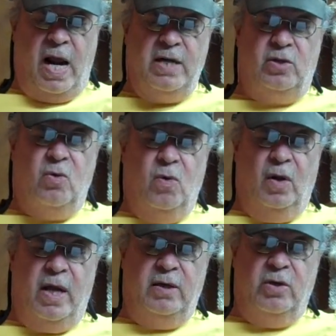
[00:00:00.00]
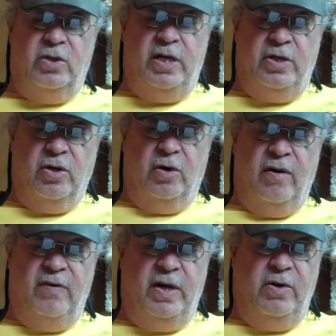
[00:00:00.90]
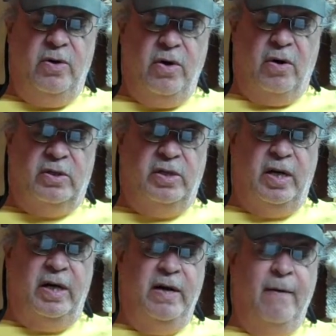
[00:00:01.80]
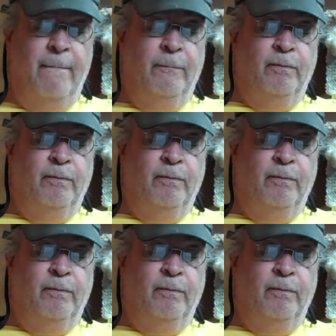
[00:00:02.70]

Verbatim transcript: a high school English teacher living in New York City